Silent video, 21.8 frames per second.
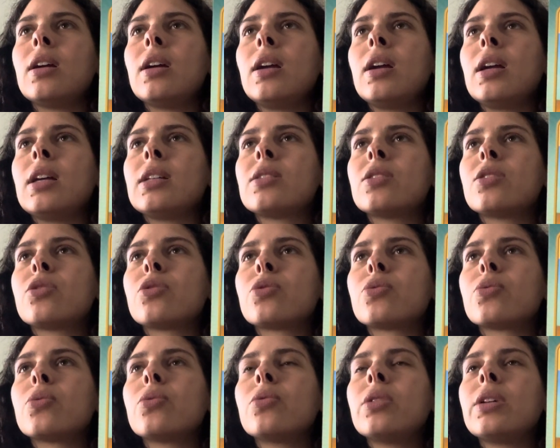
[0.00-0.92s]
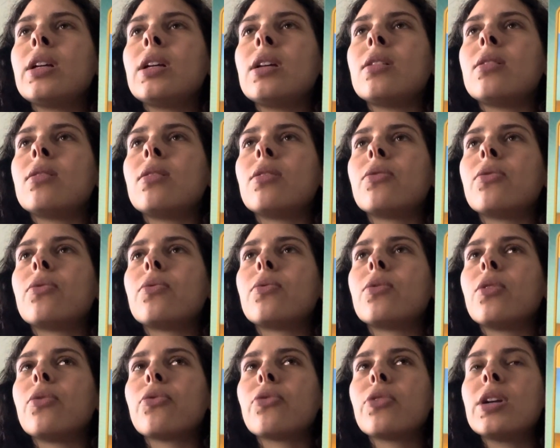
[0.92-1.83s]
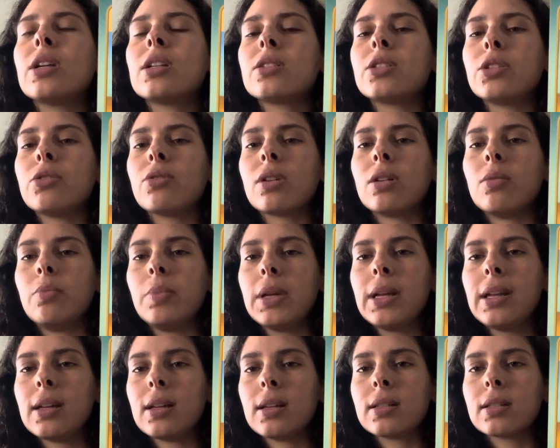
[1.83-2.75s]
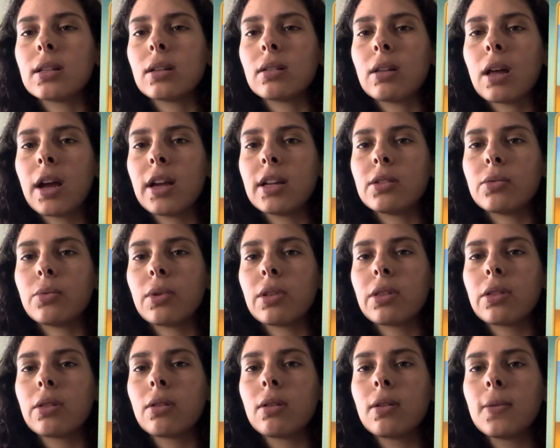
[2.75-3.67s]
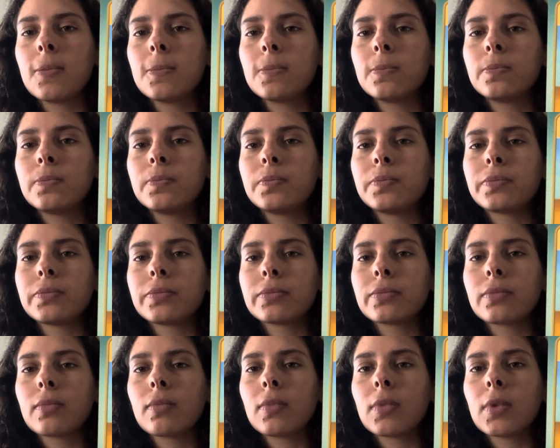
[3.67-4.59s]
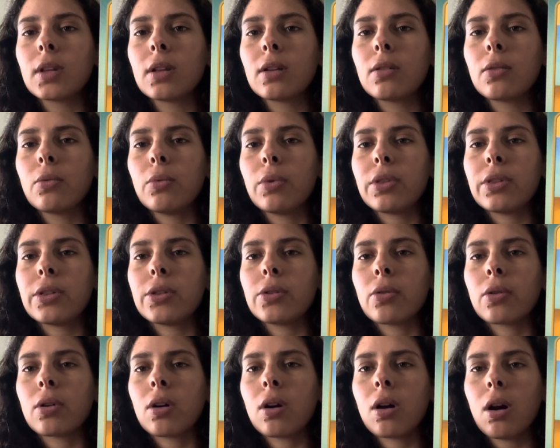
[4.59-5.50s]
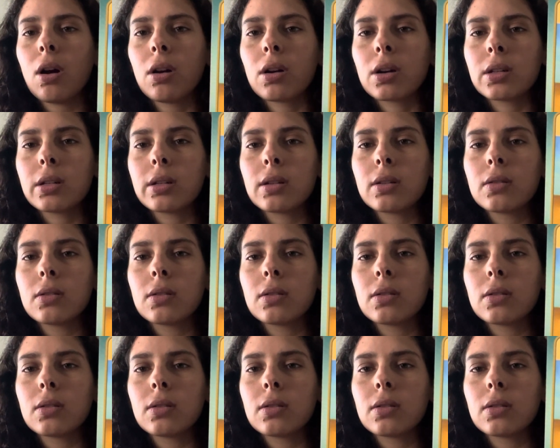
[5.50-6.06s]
it's truly the, the freest you could be is aligned with with your heart